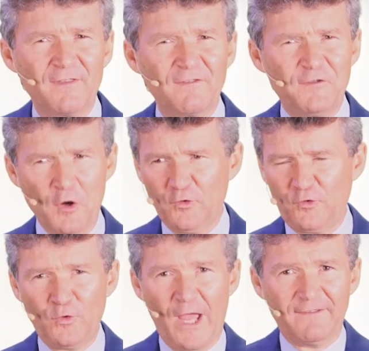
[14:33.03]

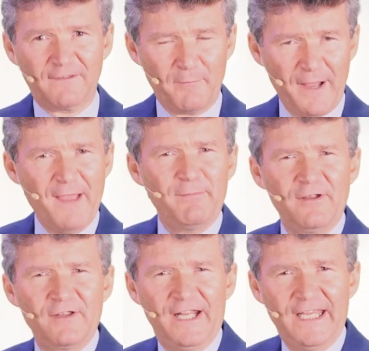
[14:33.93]
those who had the Bible
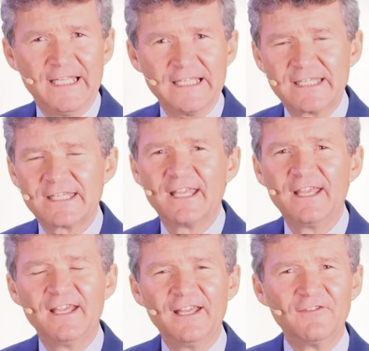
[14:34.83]
in their hands,
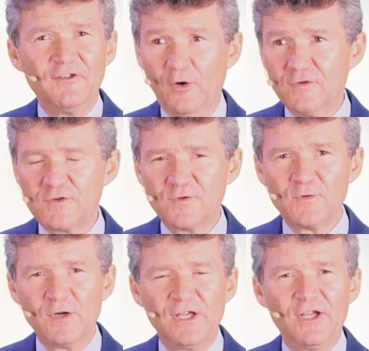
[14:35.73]
those
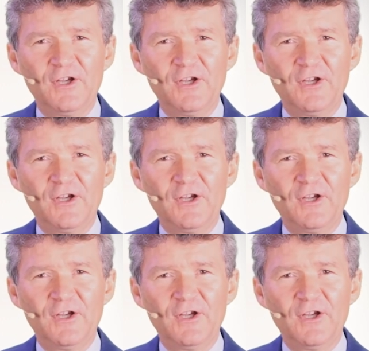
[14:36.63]
who